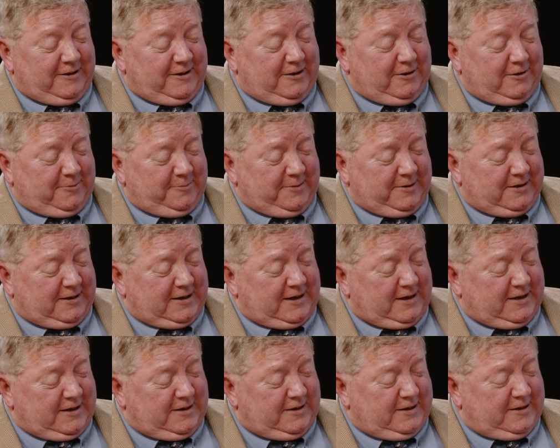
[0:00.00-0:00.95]
hope you
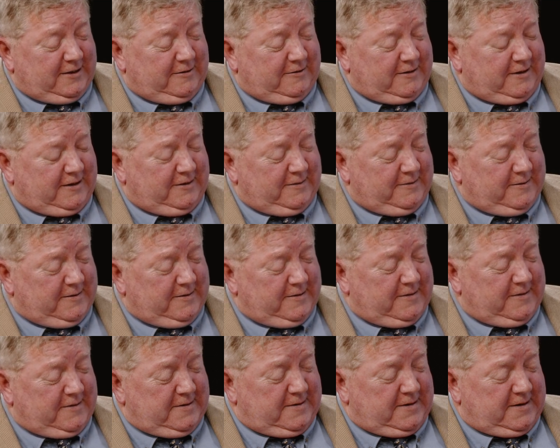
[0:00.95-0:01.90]
like it here. I
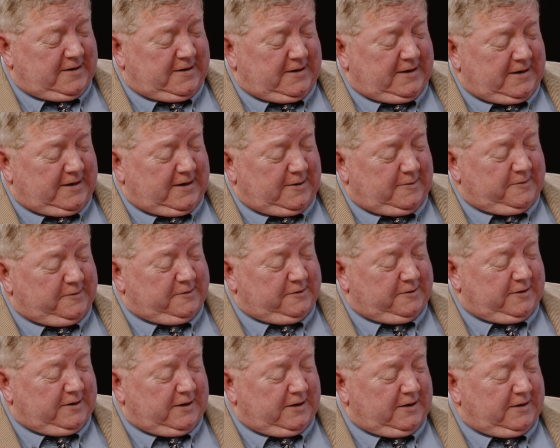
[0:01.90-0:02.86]
was
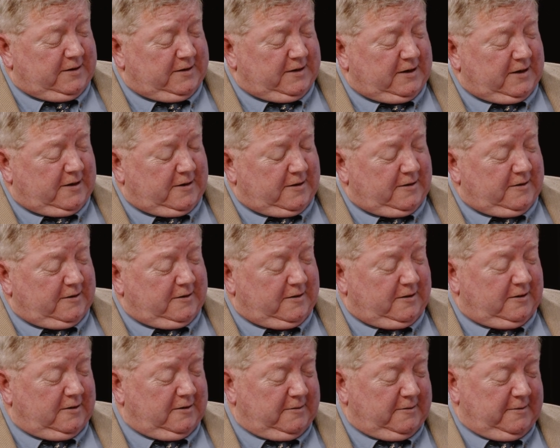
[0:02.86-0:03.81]
looking at the
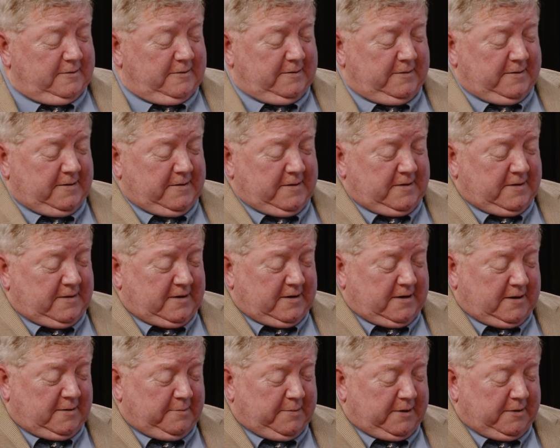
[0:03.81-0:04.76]
article
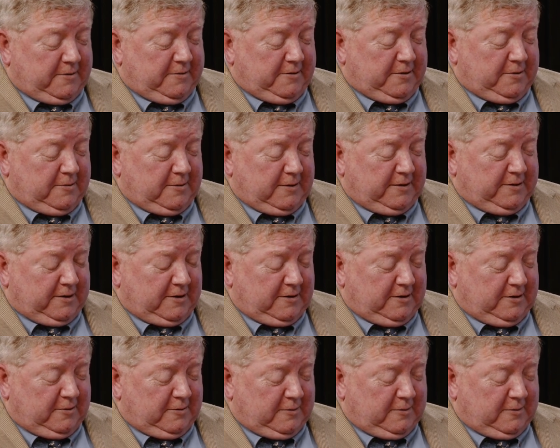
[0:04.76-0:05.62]
about you. I thought you were